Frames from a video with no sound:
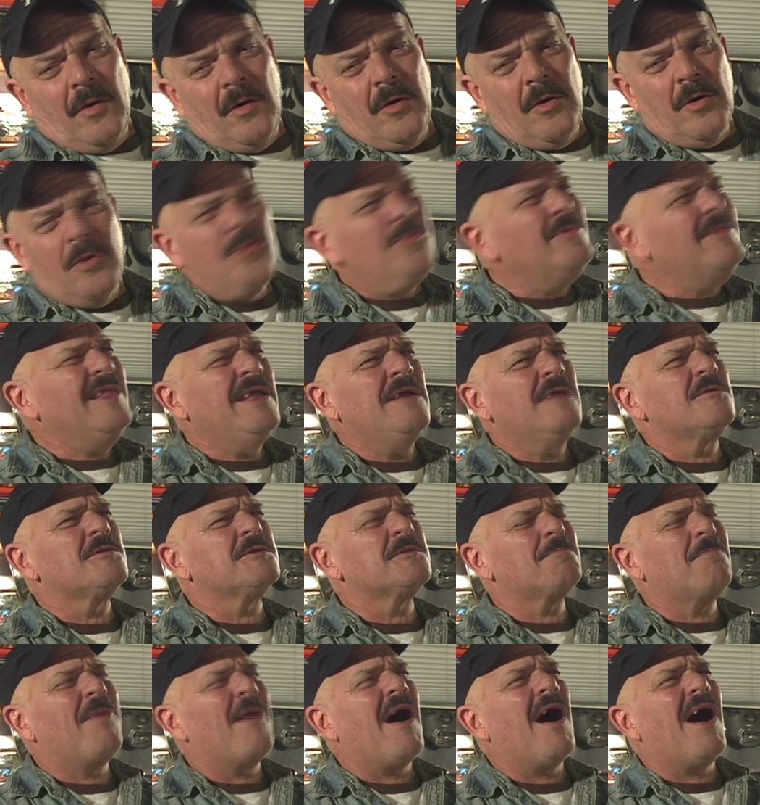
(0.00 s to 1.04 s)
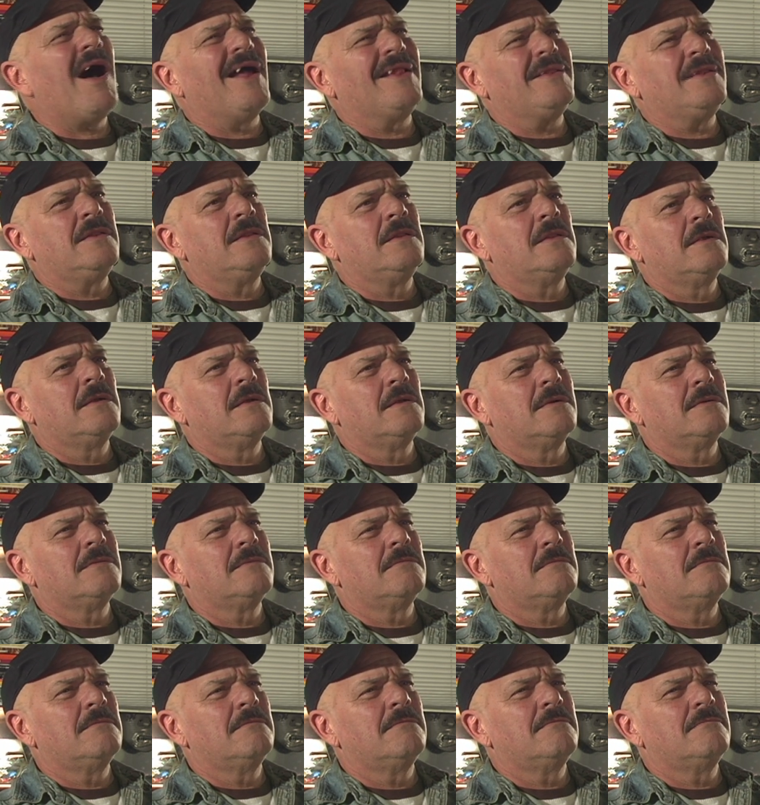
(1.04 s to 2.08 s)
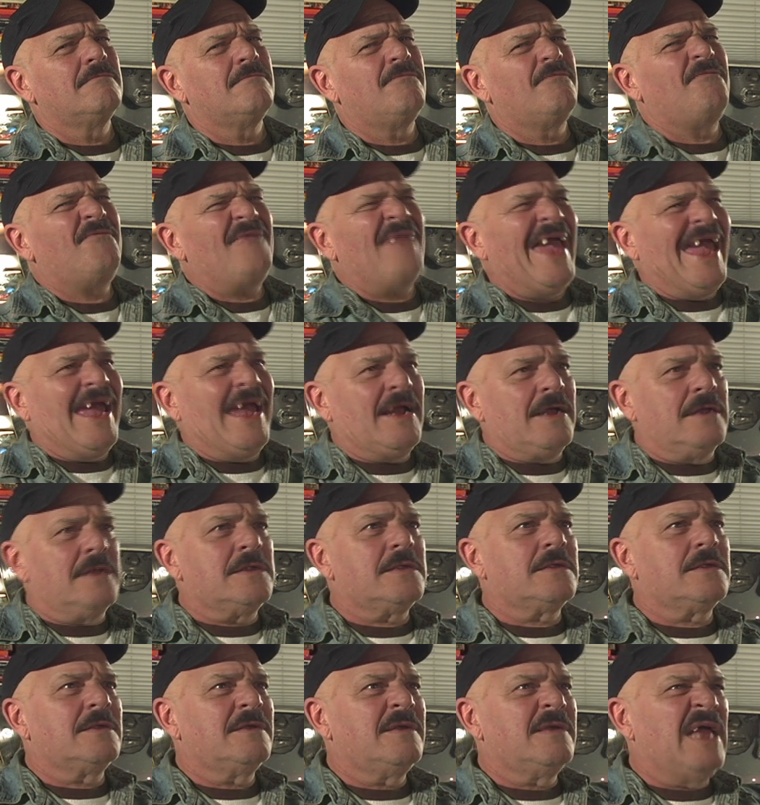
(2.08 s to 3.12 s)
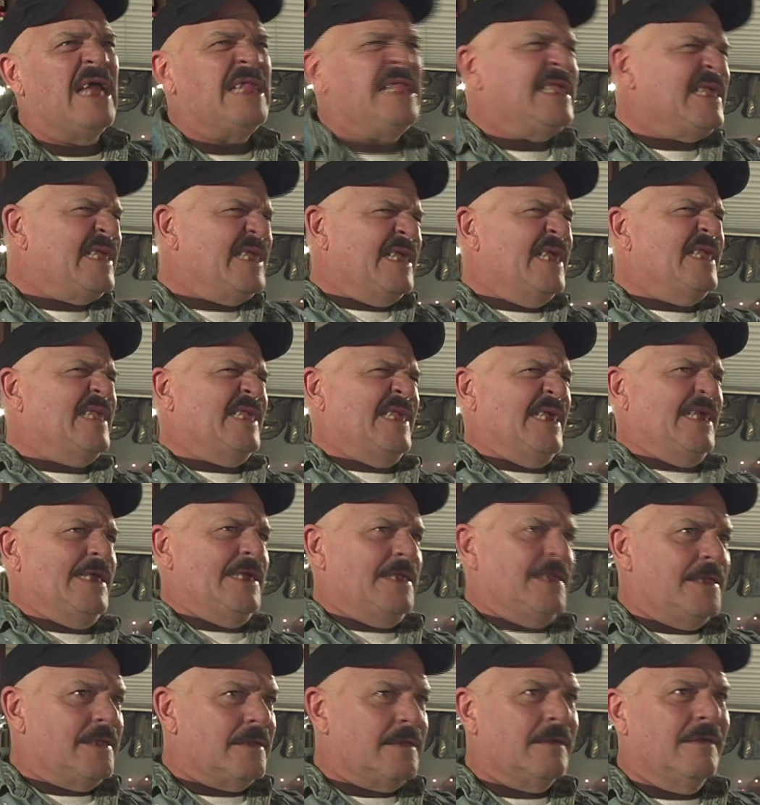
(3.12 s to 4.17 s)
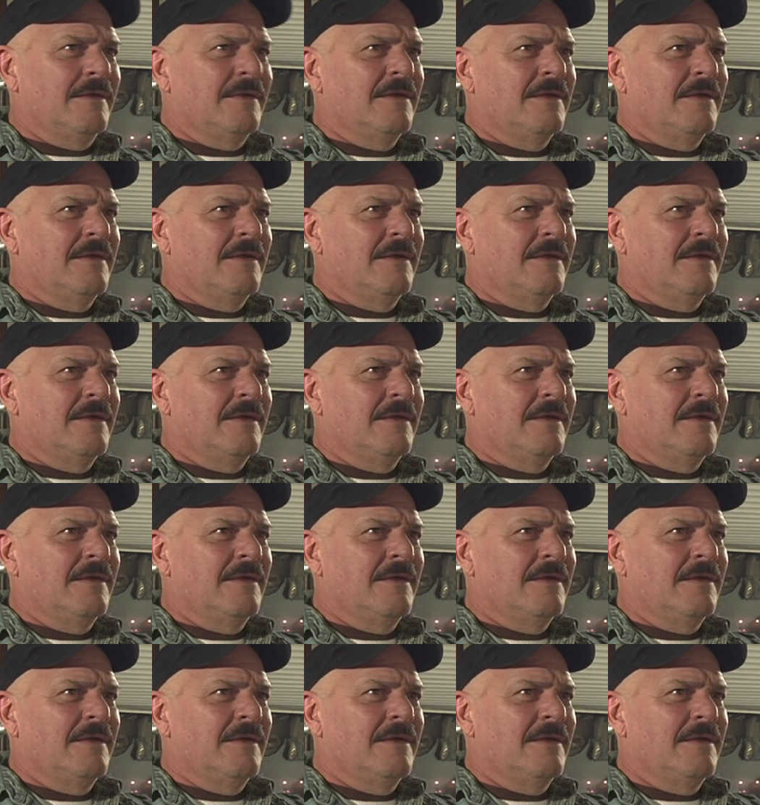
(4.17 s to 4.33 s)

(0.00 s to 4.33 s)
Who deals pot? Fags and sissies.